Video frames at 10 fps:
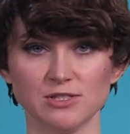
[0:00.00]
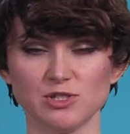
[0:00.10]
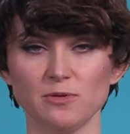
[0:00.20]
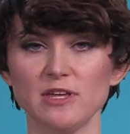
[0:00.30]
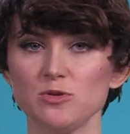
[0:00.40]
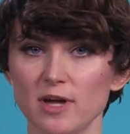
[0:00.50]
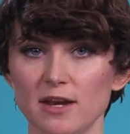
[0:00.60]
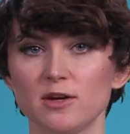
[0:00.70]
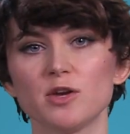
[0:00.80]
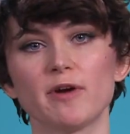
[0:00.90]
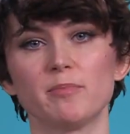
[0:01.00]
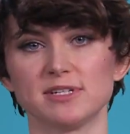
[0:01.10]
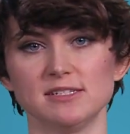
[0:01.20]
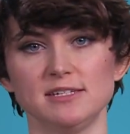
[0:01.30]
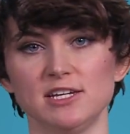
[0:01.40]
so that you get a good
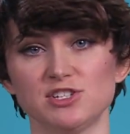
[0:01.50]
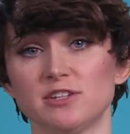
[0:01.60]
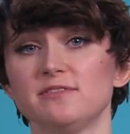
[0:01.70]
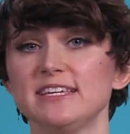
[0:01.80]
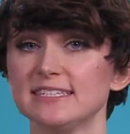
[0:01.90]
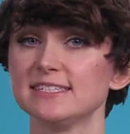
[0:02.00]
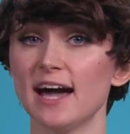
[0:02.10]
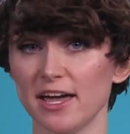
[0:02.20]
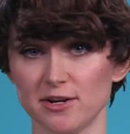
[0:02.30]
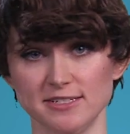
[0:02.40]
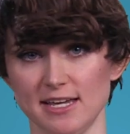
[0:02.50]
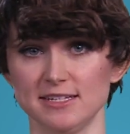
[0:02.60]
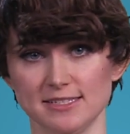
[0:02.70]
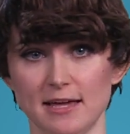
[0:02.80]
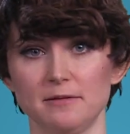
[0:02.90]
representation of the entire
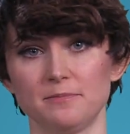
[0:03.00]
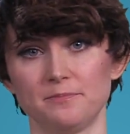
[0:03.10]
dataset.